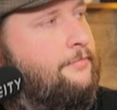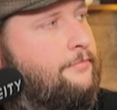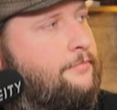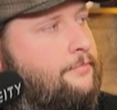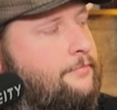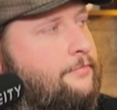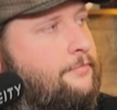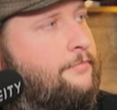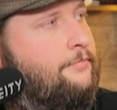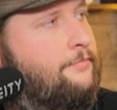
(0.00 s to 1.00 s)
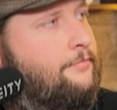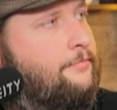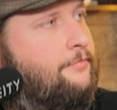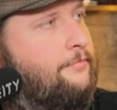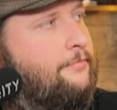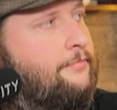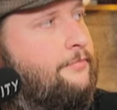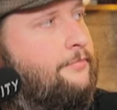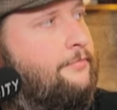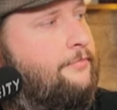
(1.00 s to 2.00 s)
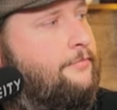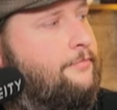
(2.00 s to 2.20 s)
[no speech]